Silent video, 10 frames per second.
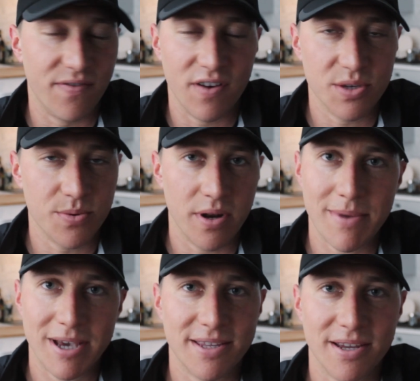first one I
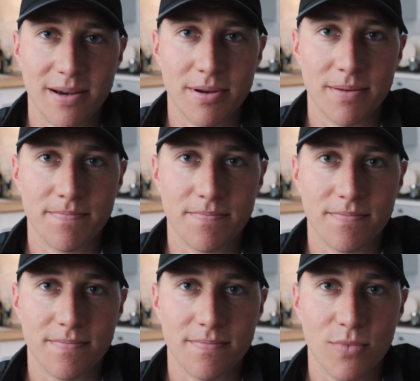messed up,
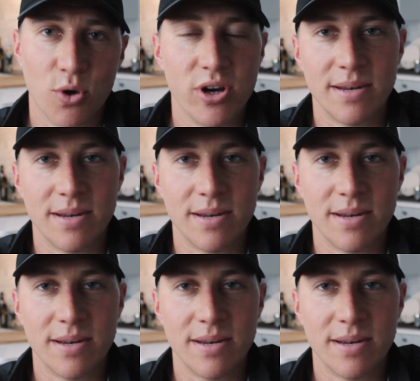or